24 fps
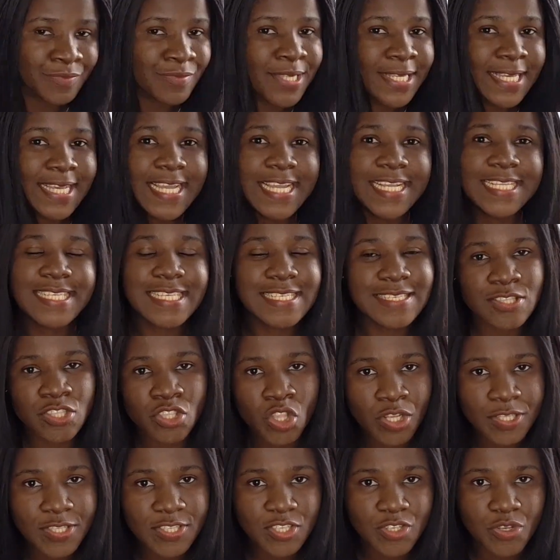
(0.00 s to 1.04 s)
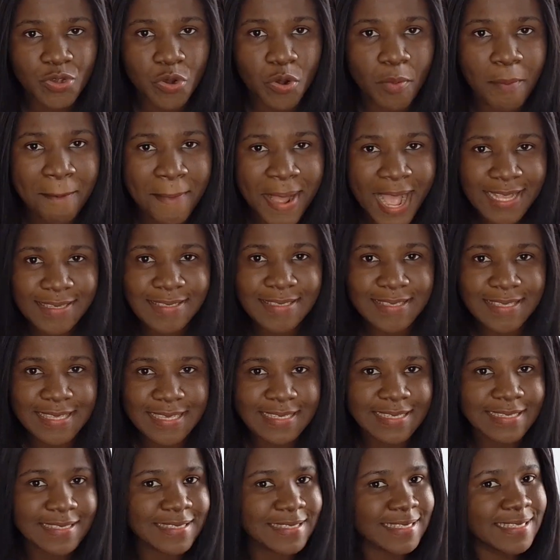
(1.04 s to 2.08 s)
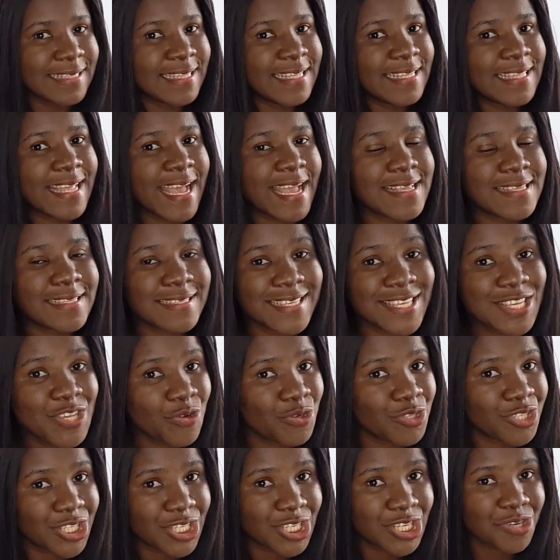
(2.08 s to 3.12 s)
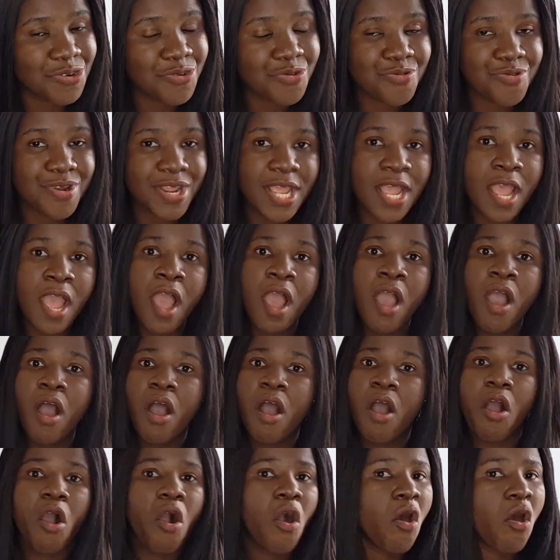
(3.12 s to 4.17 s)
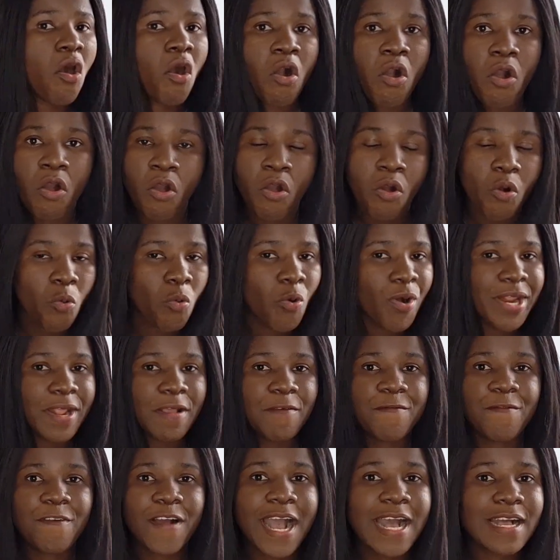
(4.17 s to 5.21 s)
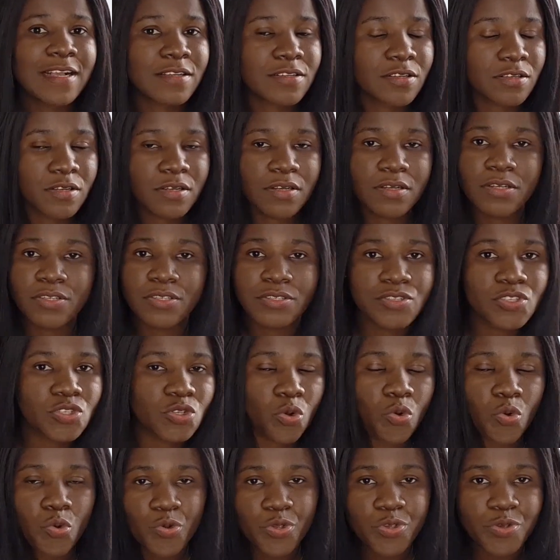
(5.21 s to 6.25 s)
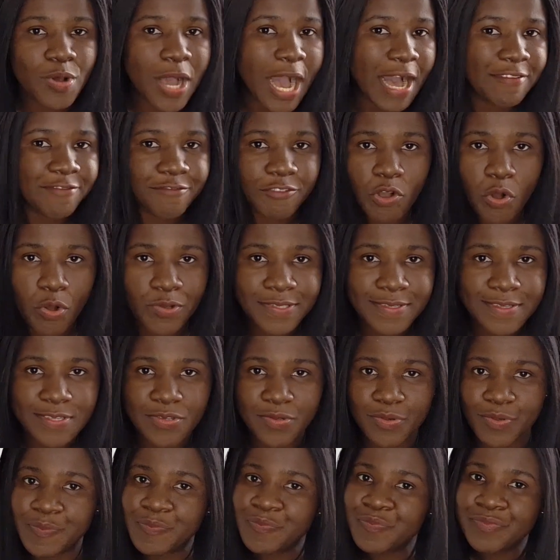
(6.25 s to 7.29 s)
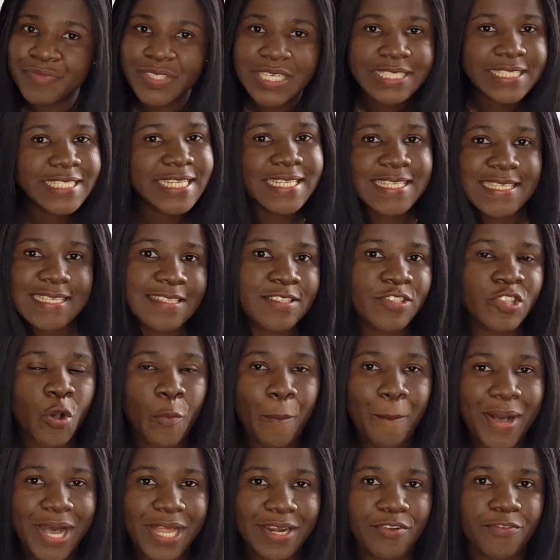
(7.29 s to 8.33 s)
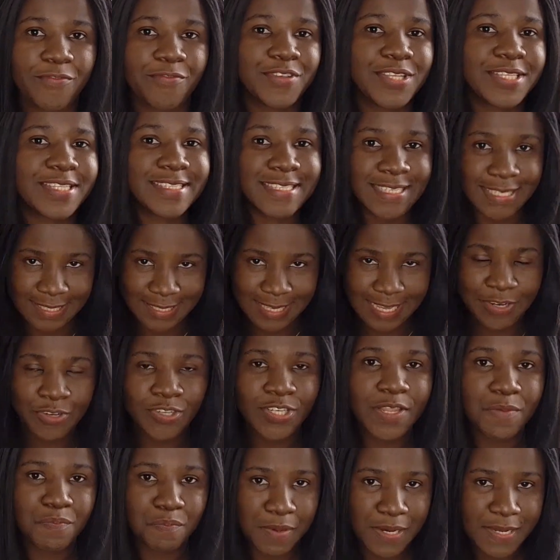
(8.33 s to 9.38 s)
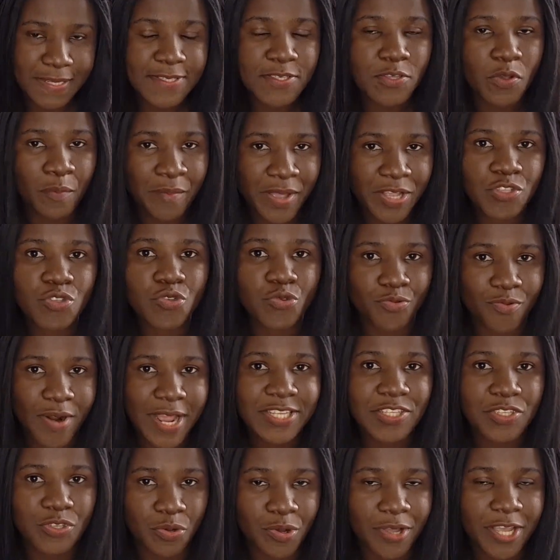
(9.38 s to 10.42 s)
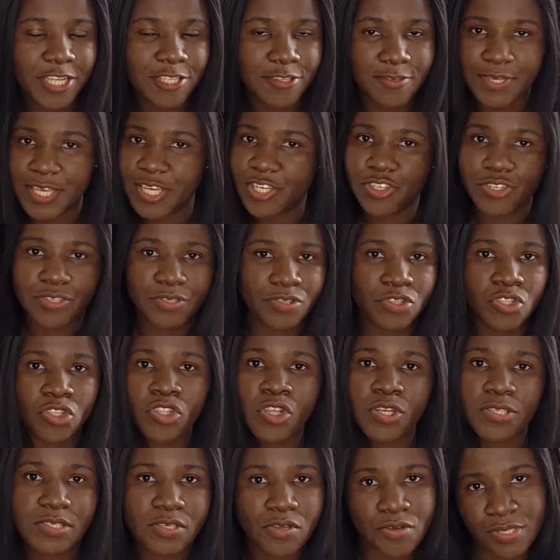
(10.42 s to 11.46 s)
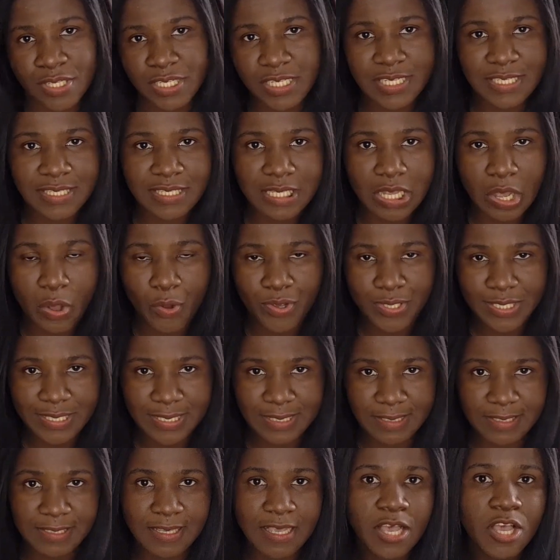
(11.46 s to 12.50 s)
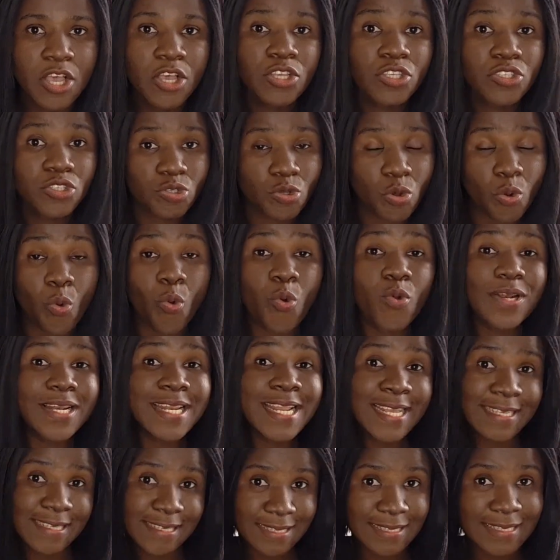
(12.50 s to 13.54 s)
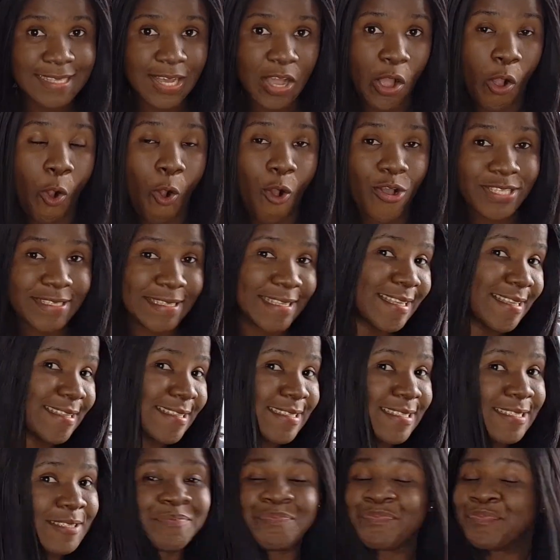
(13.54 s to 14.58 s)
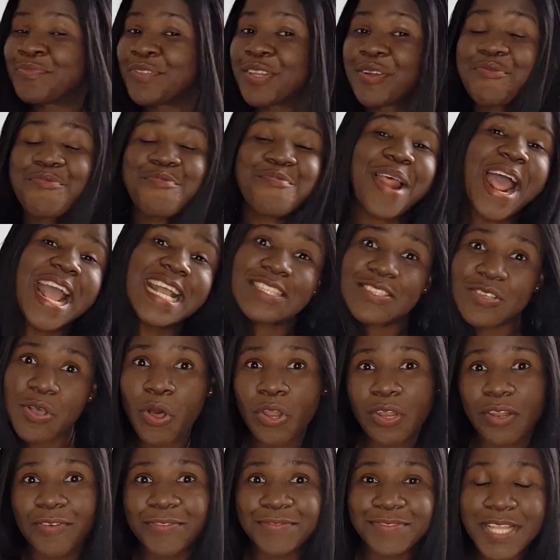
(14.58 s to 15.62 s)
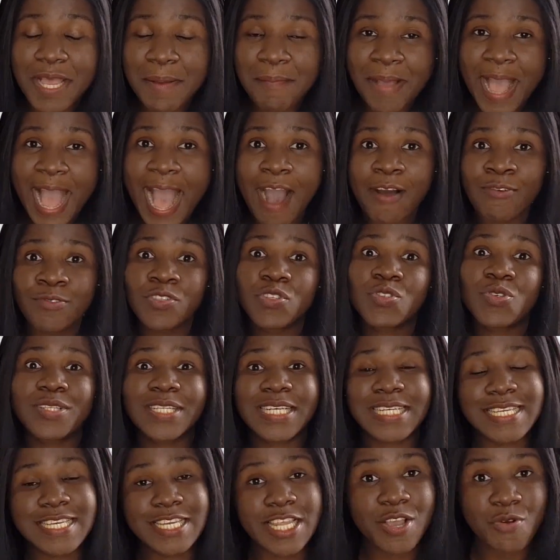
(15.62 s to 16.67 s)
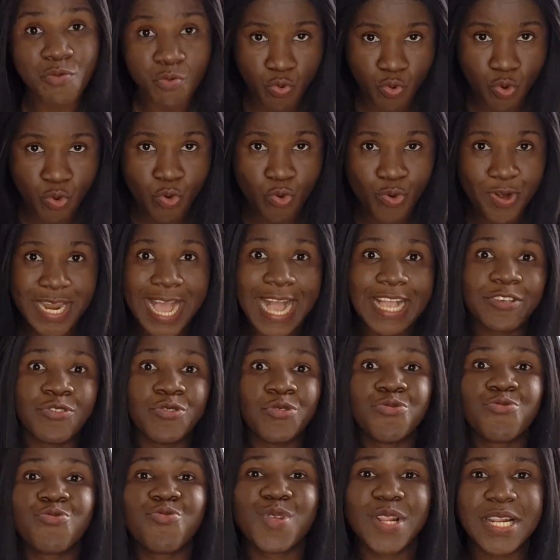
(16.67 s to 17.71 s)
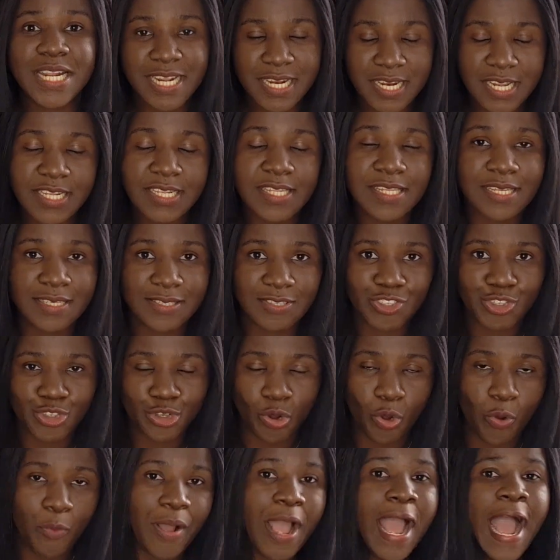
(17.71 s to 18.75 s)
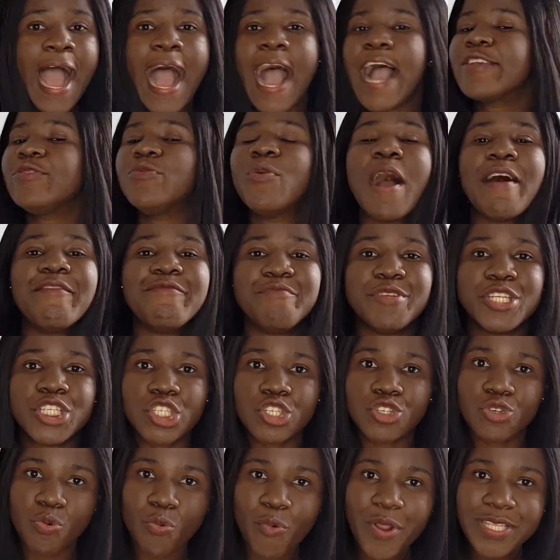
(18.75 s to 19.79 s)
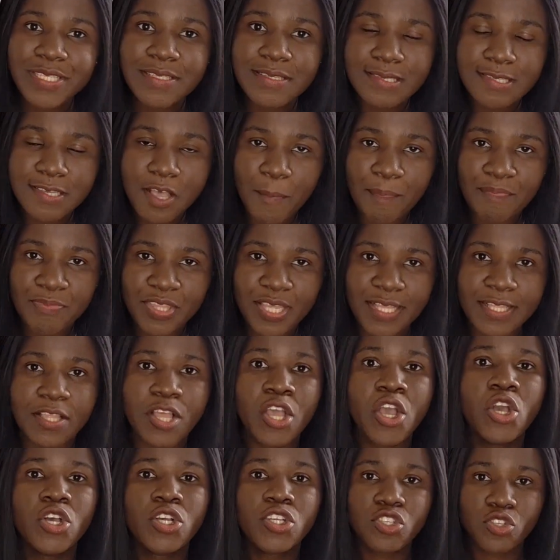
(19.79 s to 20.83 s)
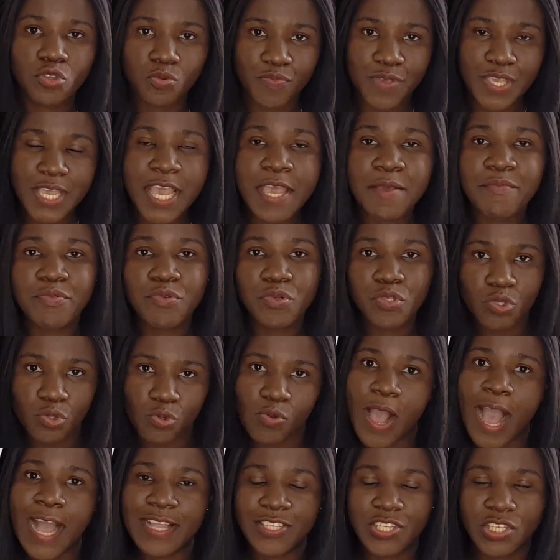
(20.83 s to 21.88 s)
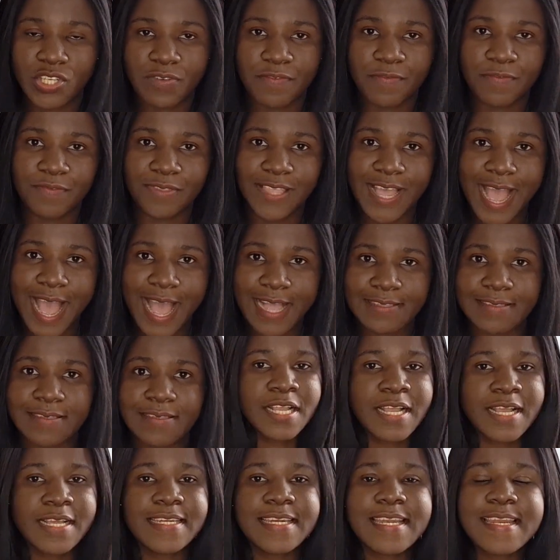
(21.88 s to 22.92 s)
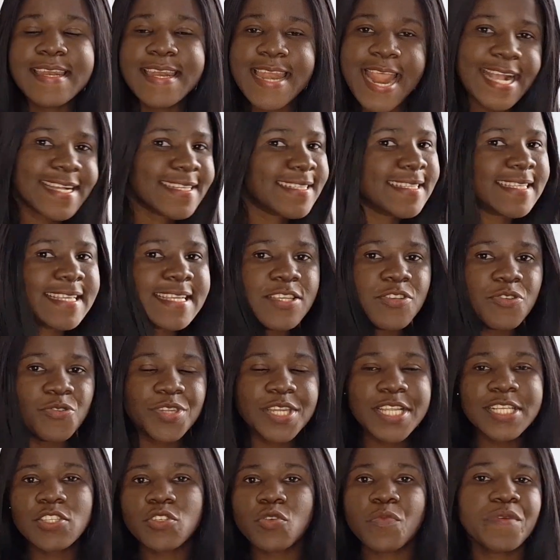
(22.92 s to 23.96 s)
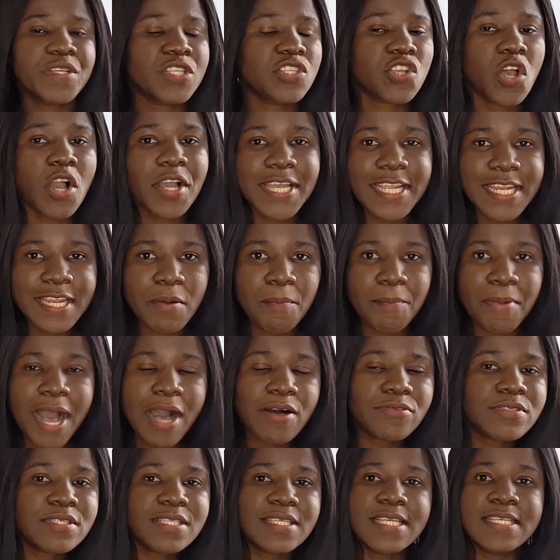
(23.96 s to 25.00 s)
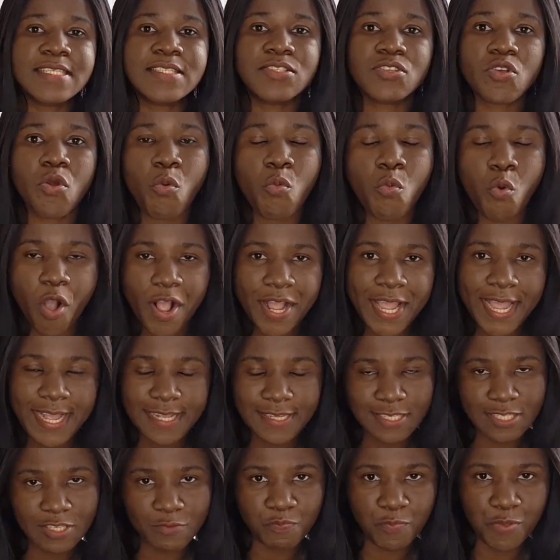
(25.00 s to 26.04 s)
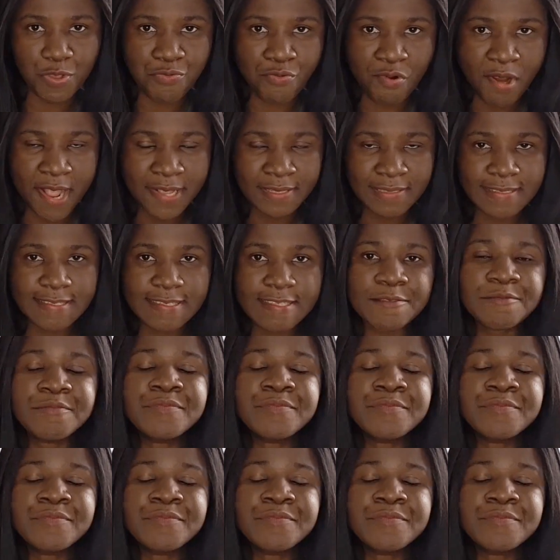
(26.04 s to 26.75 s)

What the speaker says: It is not your master's, neither is it your degree or whatever school you have gone to. This is not part of it. There's another place you're meant to write your education, not on these courses. So list the courses, write all of them out so that they will know that you really need this job and you have been doing something to be able to achieve that. The next thing you need to be talking about is your work experience.